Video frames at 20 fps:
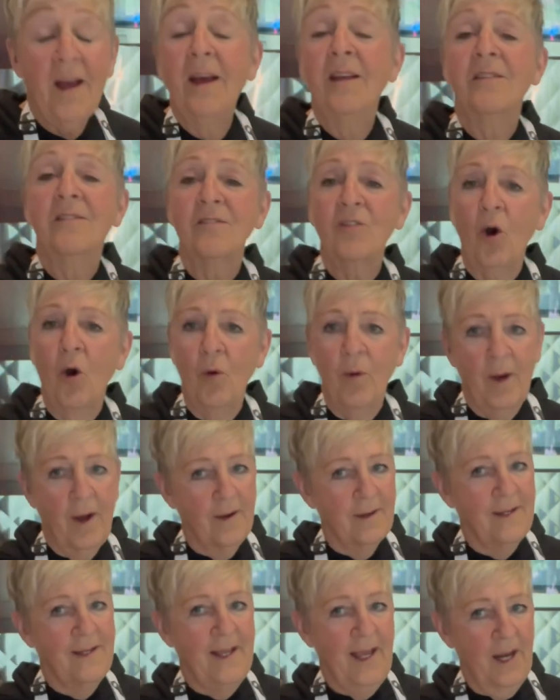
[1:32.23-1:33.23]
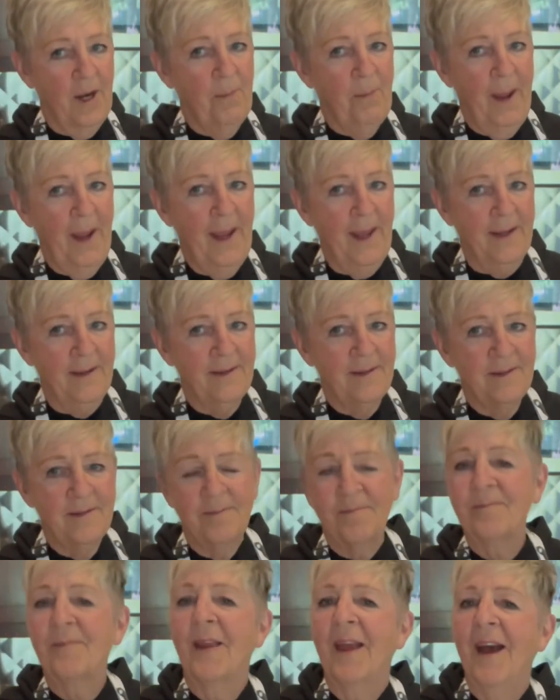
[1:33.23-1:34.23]
So get a pen.
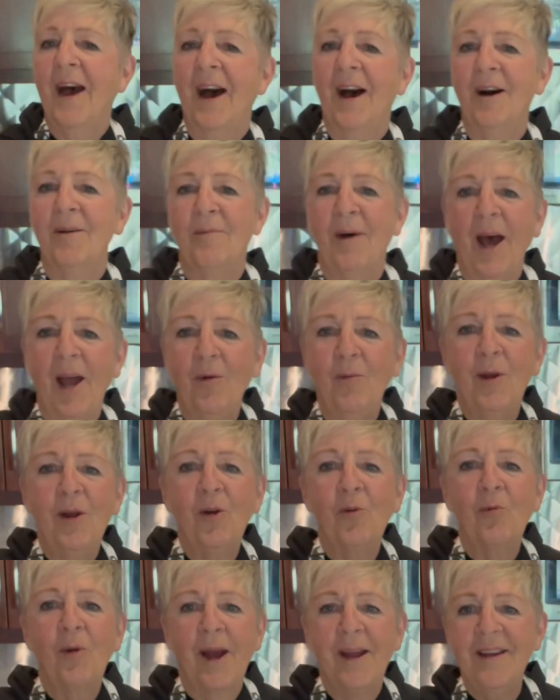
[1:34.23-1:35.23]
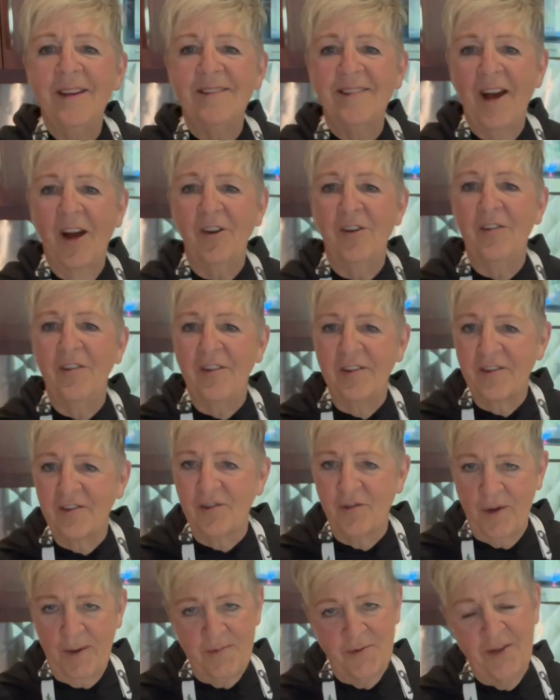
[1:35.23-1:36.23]
I will write it down in the
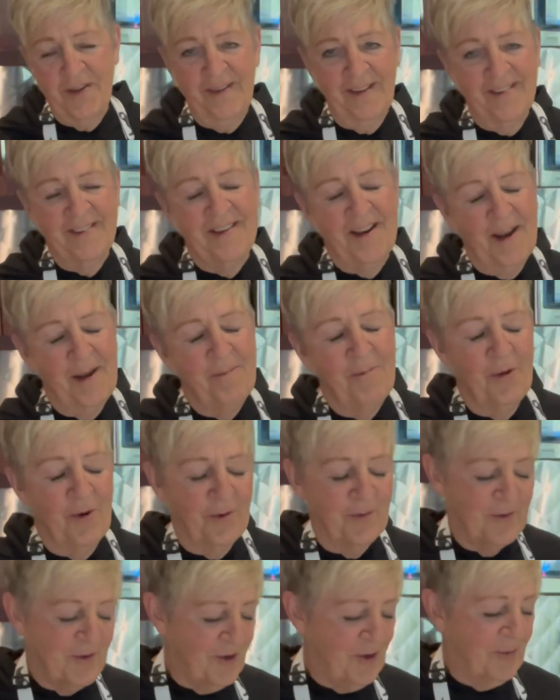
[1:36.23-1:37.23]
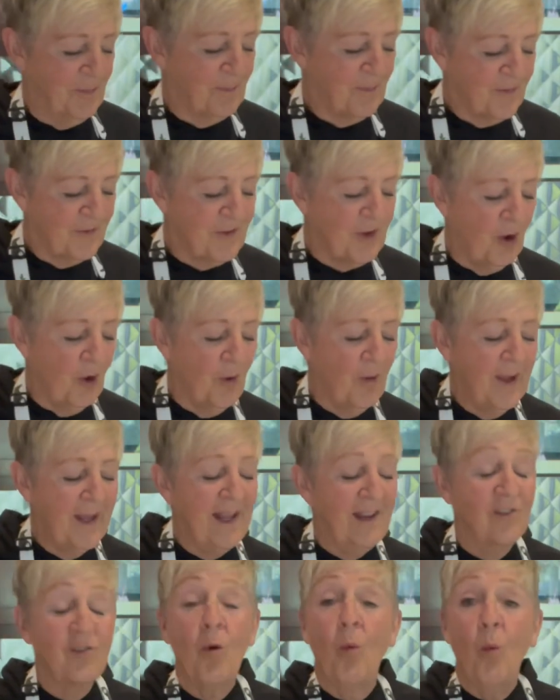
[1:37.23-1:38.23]
description this time though too. So
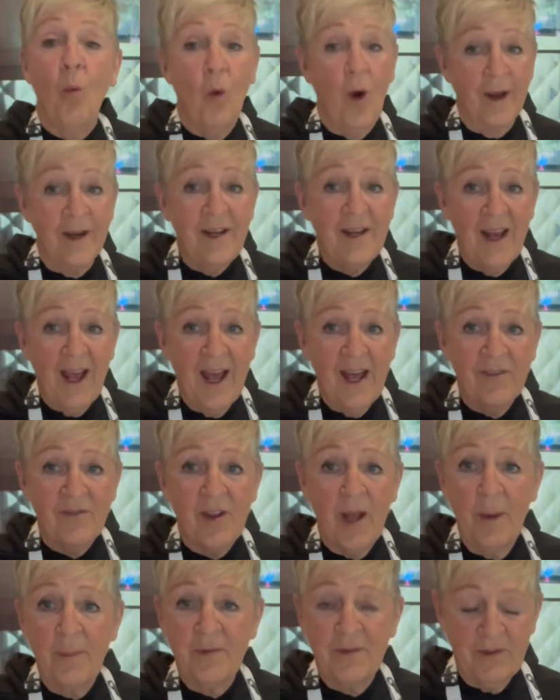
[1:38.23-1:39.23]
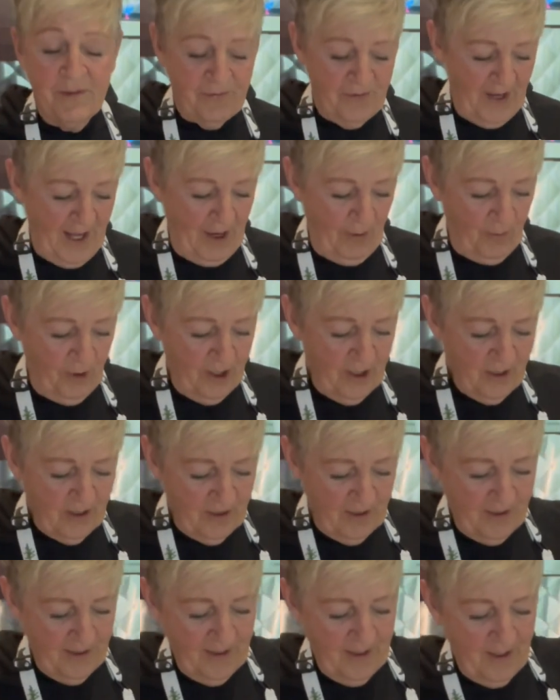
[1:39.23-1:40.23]
it's 1.5 cups of flour.
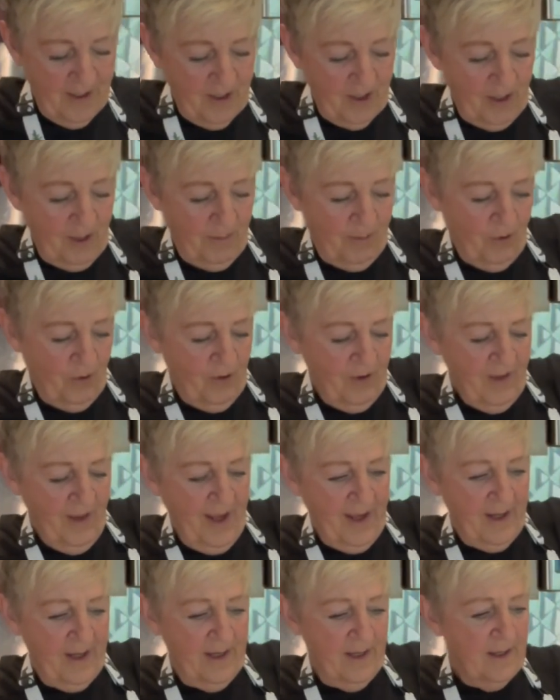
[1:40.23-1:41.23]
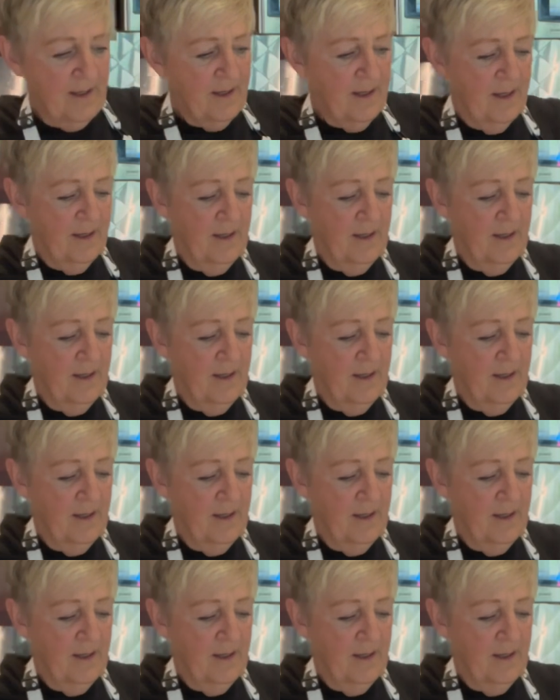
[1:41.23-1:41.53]
Pour that in.